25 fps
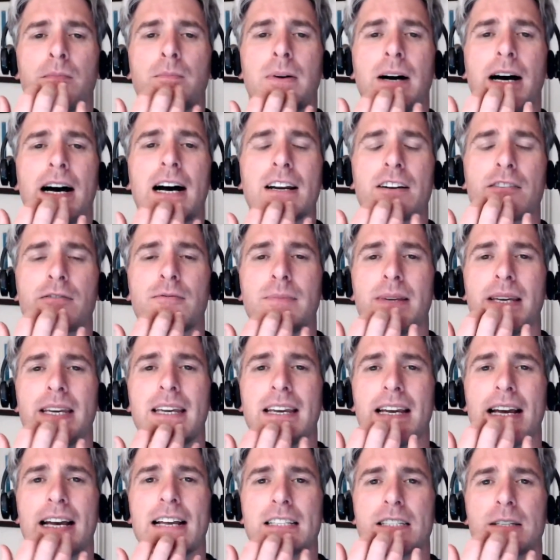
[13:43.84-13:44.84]
part of
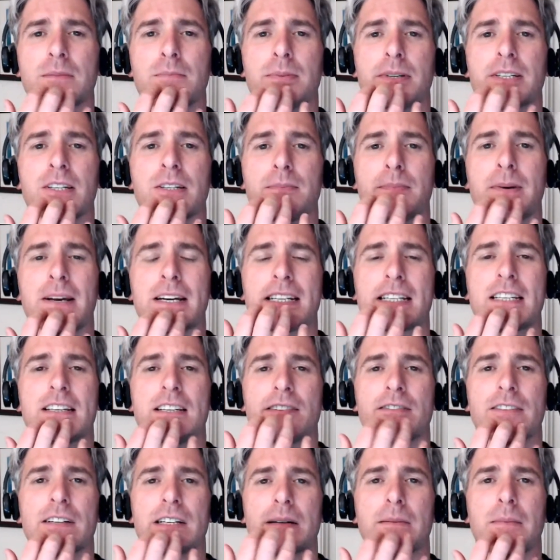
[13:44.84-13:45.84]
me has a
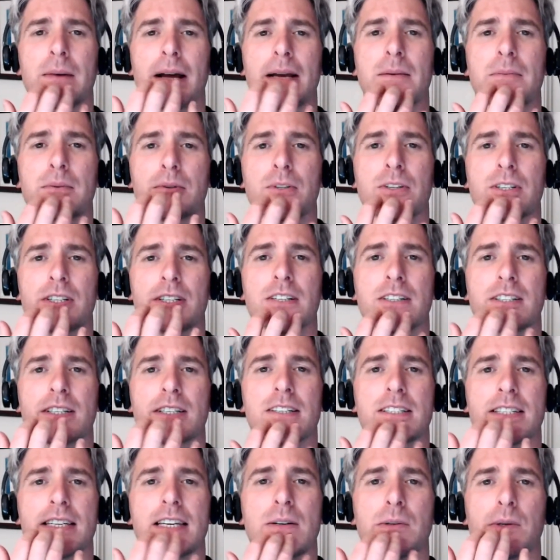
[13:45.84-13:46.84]
perspective and I'm able to,
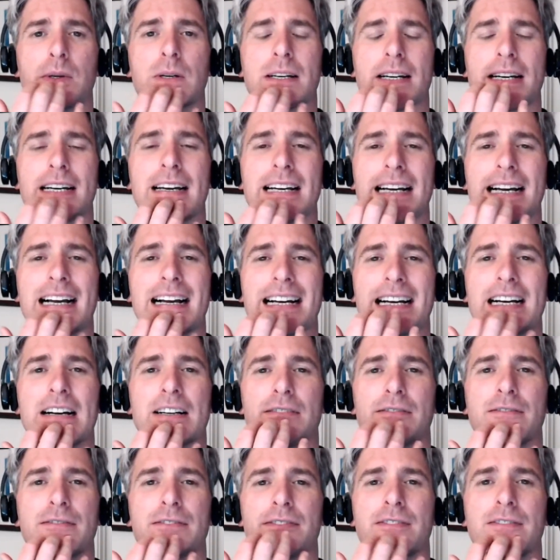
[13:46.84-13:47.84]
to see what I
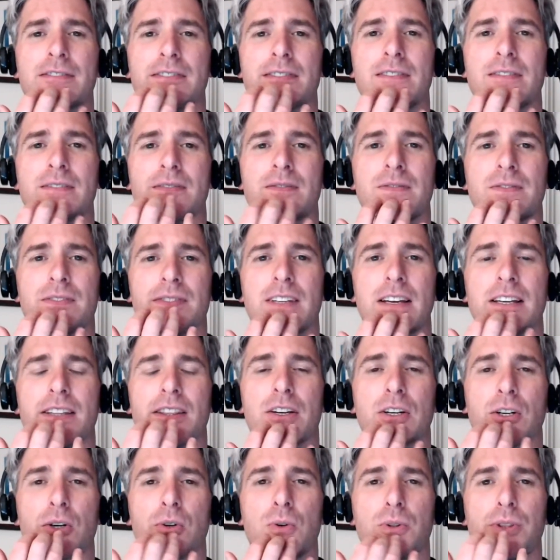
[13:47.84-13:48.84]
have and the
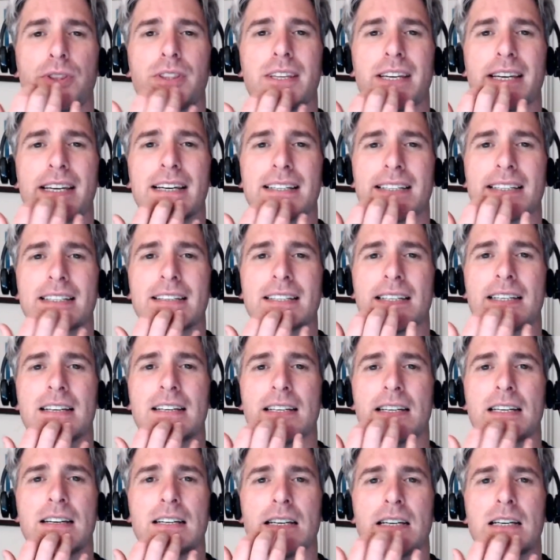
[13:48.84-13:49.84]
good things.
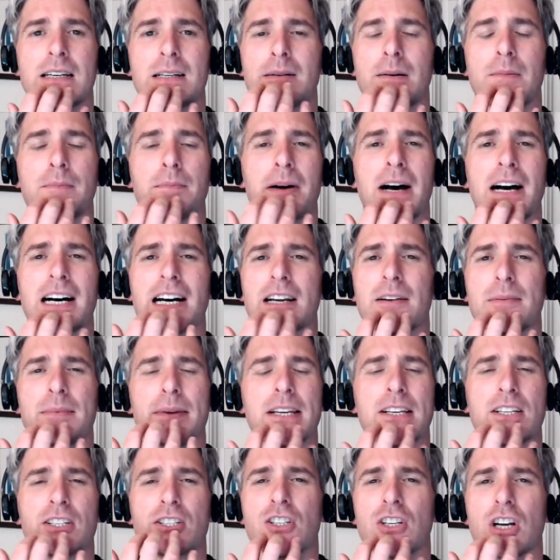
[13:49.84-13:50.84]
But part of me
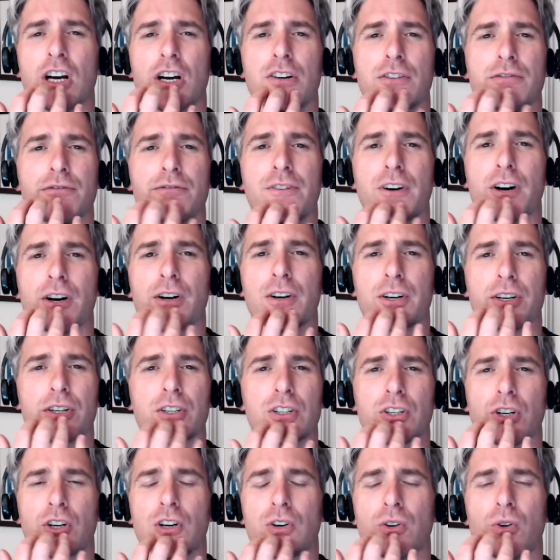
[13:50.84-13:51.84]
so focused
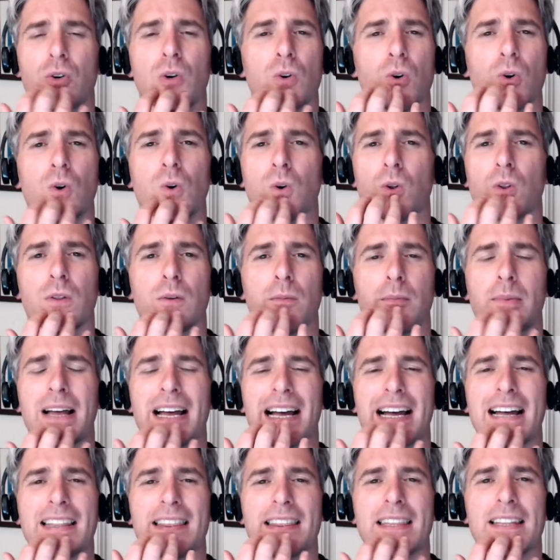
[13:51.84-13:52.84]
on all the
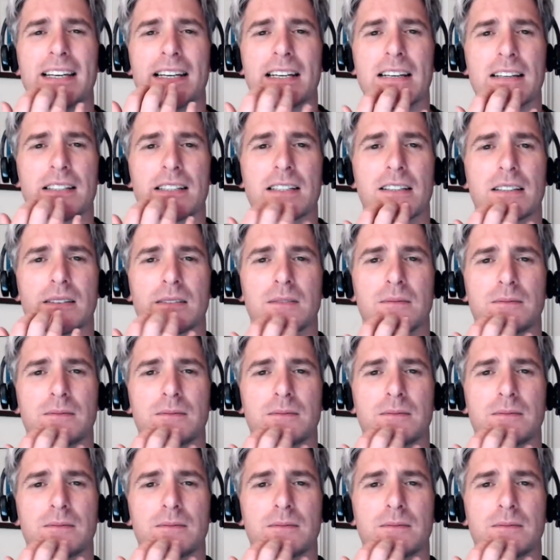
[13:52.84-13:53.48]
bad things.